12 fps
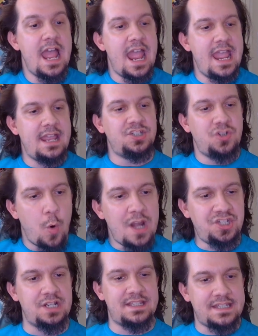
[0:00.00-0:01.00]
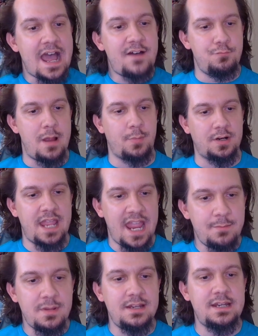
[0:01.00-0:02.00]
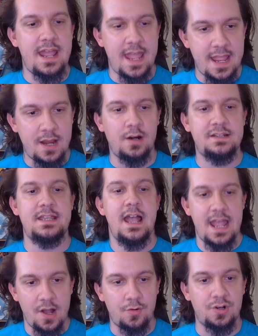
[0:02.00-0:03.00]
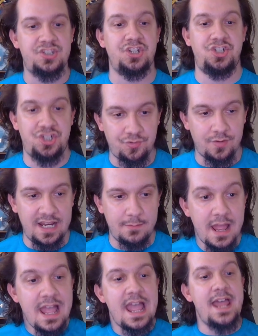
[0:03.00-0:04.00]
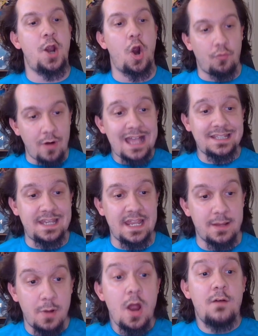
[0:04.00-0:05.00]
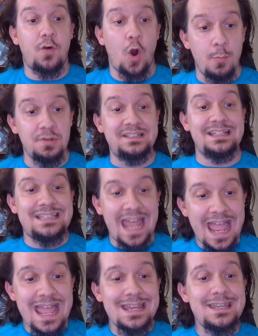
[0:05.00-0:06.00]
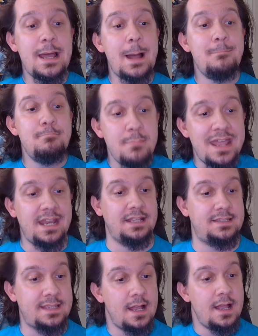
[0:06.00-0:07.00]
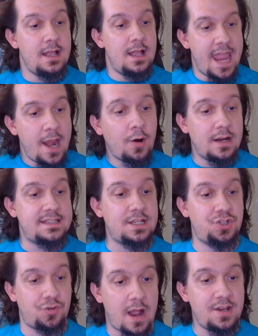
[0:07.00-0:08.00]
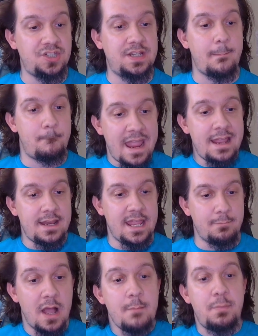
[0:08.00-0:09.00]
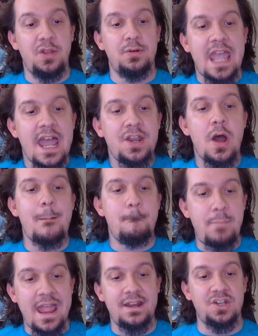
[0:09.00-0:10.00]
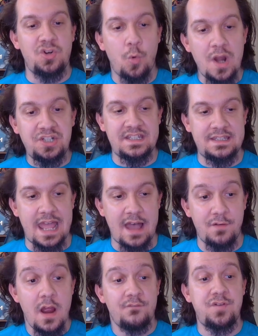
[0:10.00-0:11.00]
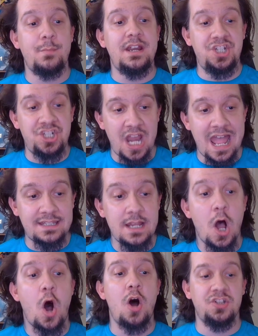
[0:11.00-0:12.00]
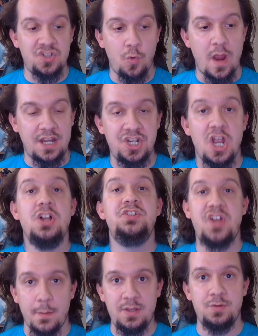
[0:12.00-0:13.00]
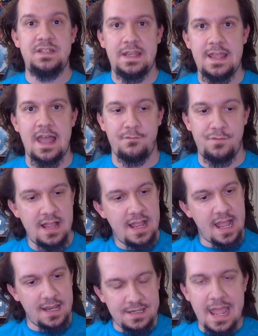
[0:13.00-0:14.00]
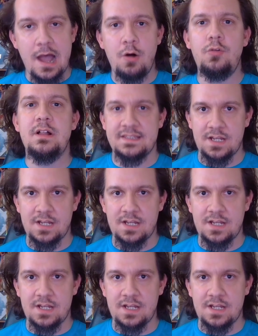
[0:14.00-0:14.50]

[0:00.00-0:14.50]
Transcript: a Twitch staff member came into Harris Heller's stream and harassed him for almost 10 minutes. Harris tried to ban him, but you cannot ban Twitch staff from a chat on Twitch. WTF. And now let's